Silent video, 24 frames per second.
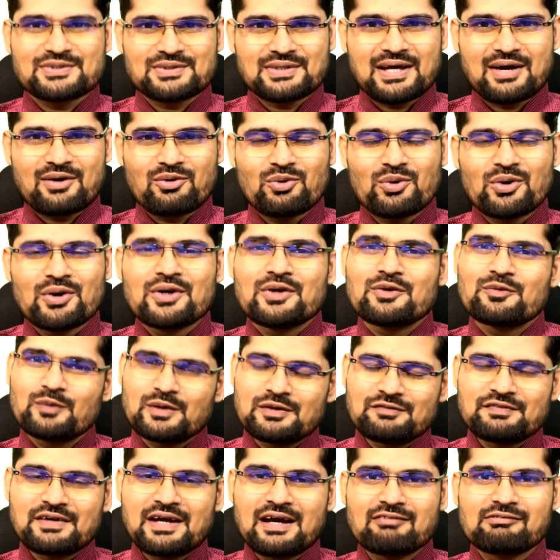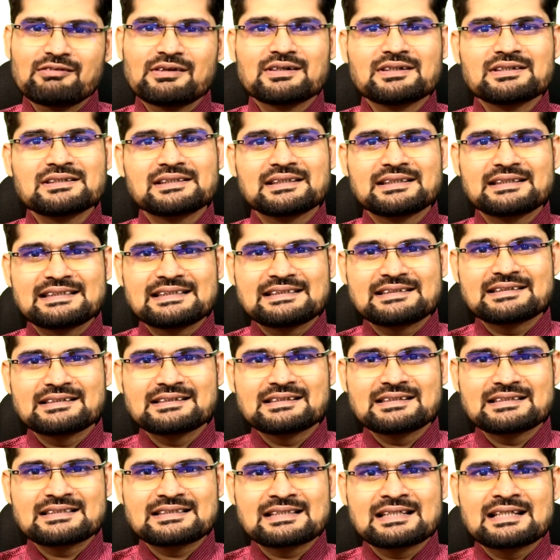now, when we have learned in
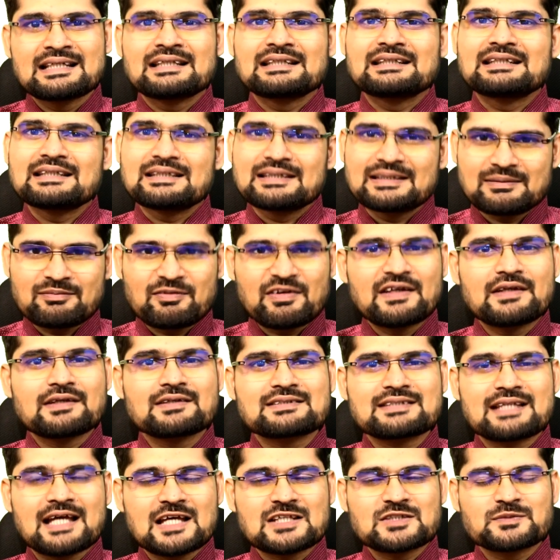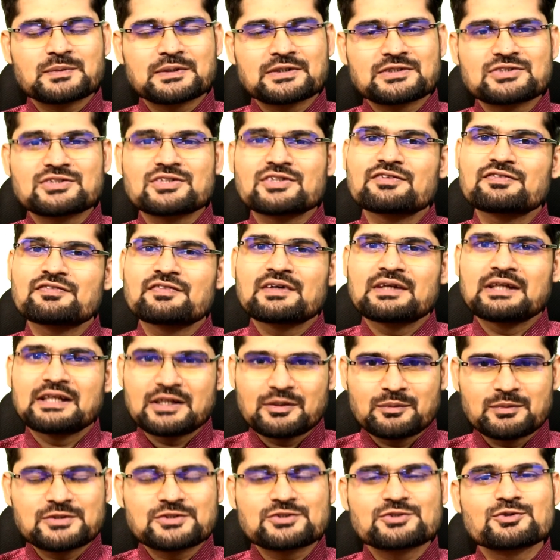details the various aspects of
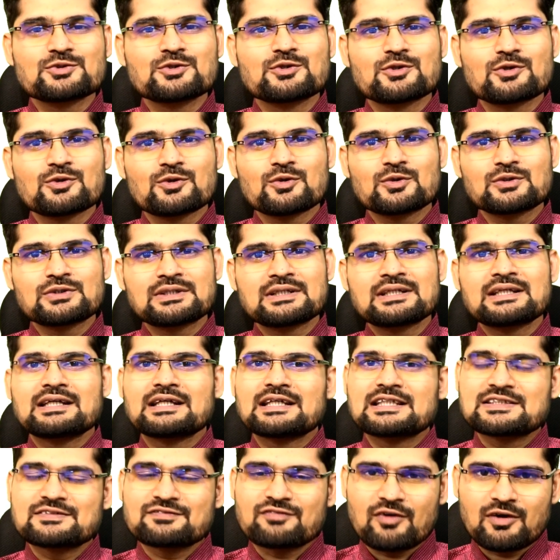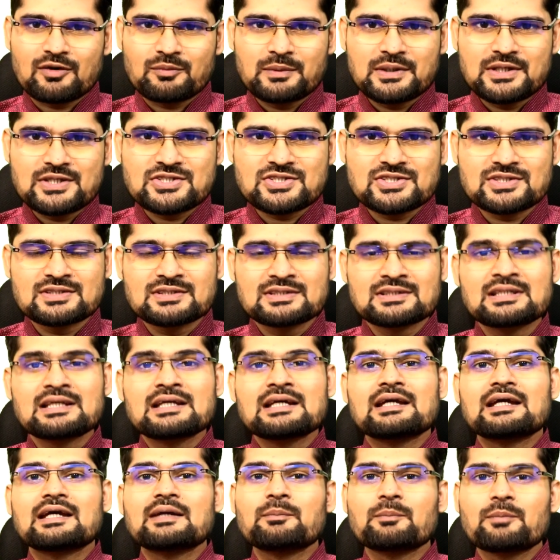limits to growth, its formation,
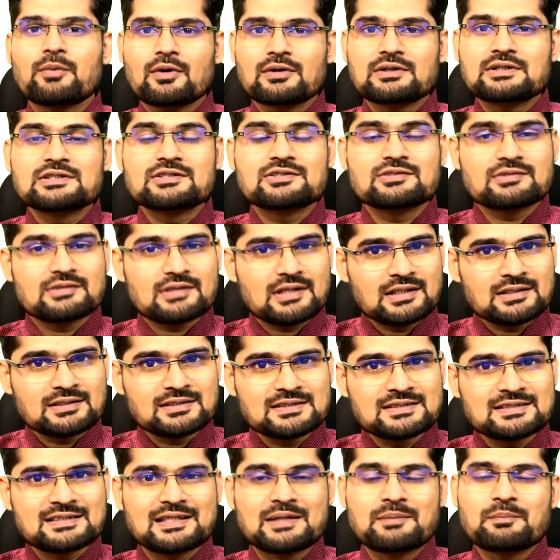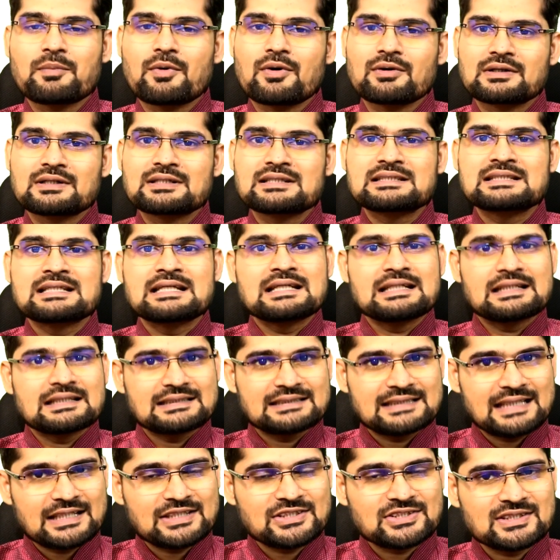important runs, important
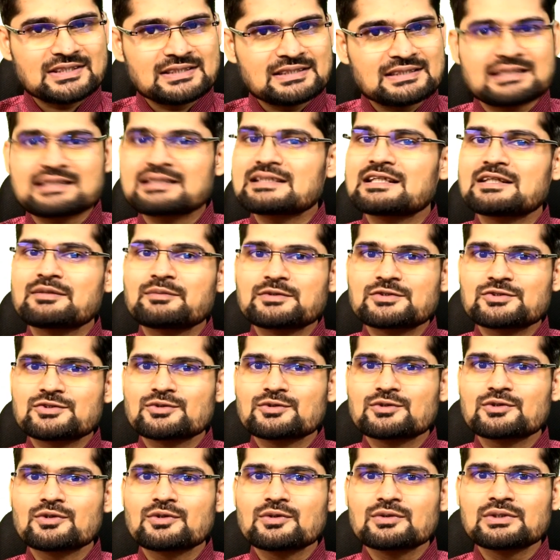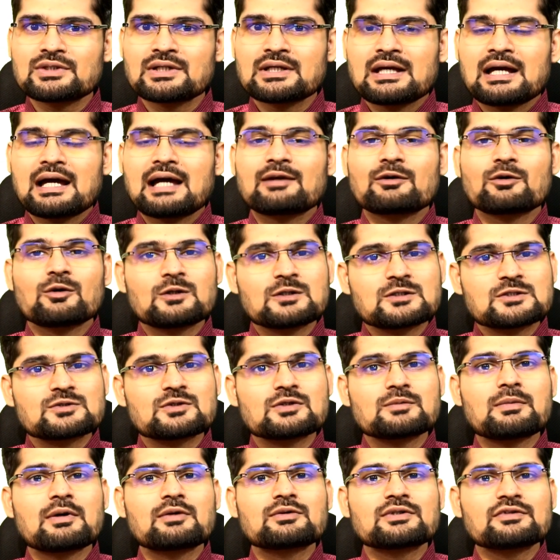sections in the limits to growth, and
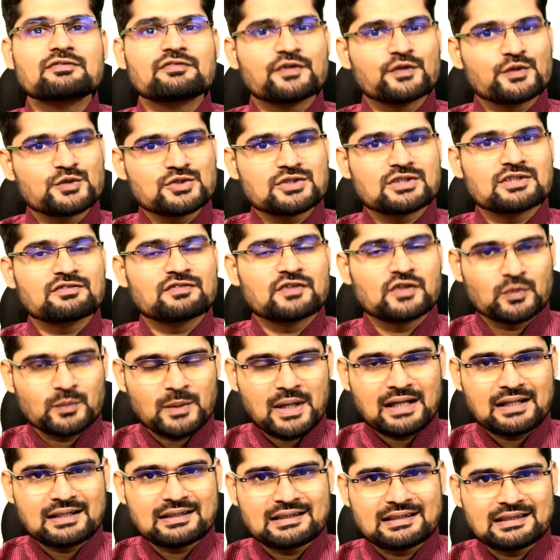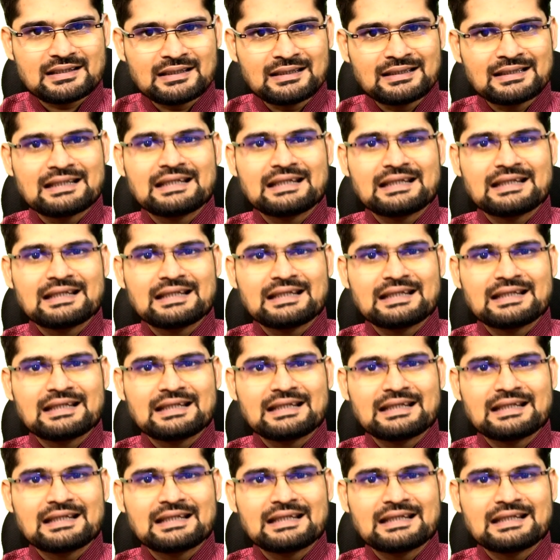also about the future of humanity,